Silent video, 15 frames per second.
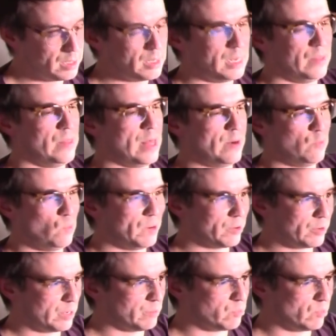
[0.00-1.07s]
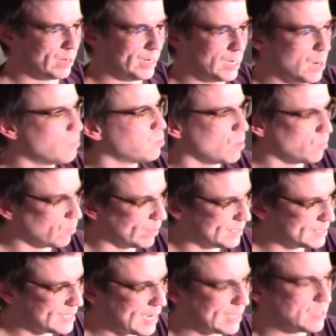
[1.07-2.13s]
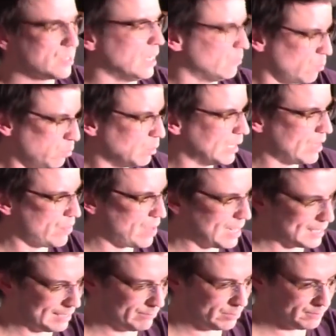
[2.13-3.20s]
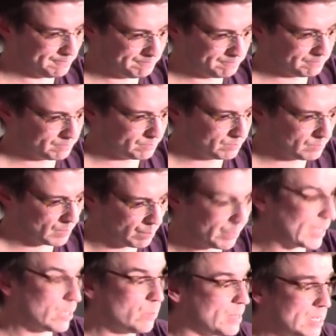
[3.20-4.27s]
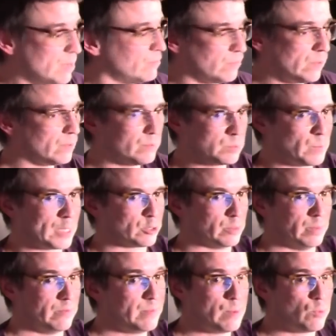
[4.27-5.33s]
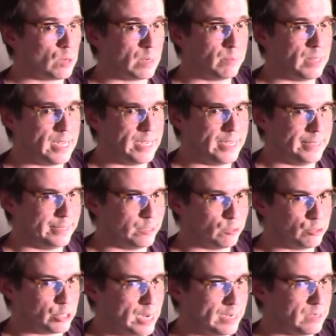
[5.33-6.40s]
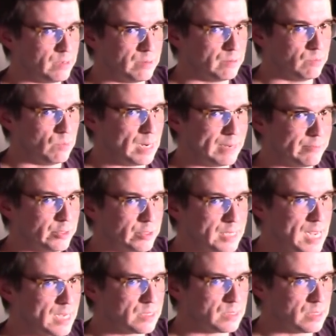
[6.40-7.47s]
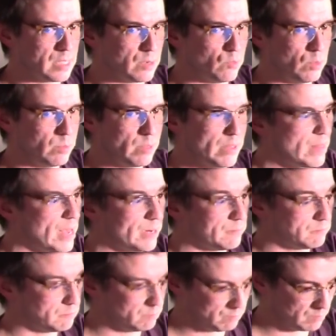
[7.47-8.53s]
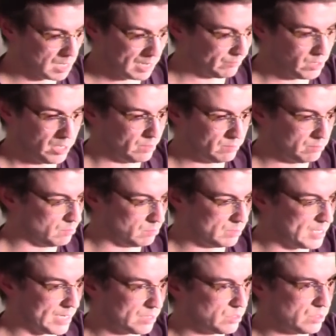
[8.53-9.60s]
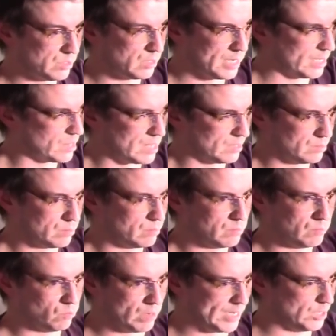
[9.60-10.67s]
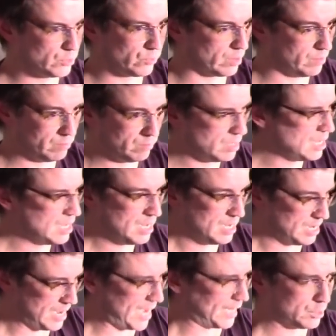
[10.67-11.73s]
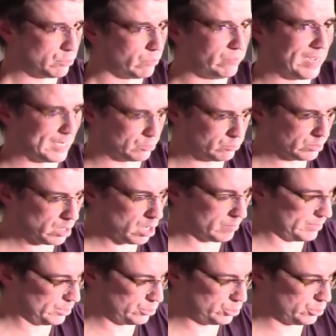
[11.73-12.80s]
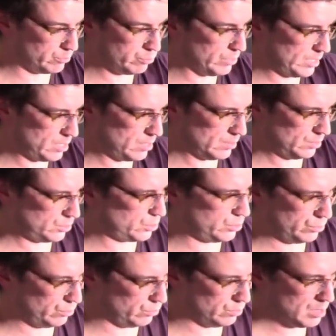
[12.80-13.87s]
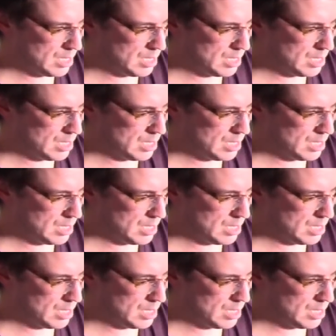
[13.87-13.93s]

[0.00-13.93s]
Then we're going to bring appropriate decks and we'll play at that level. But it'll be full spectrum. If people want to play, jank whatever decks, then we'll play that. I've got decks like that range from actual factual garbage to precons to,